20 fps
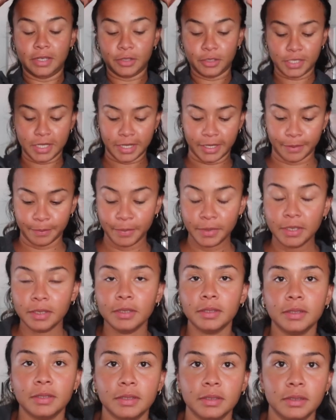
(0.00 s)
dinner time.
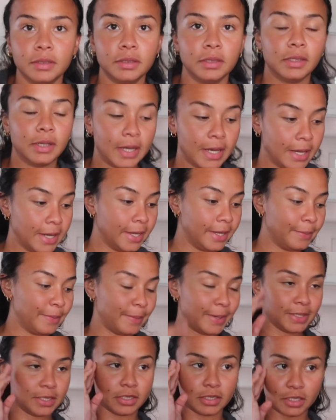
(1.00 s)
I am
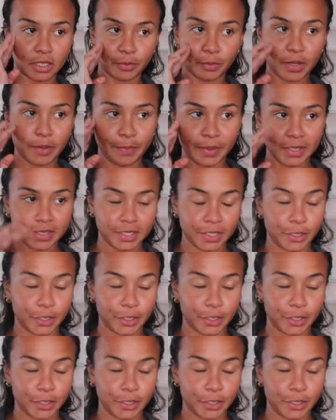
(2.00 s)
about to start prepping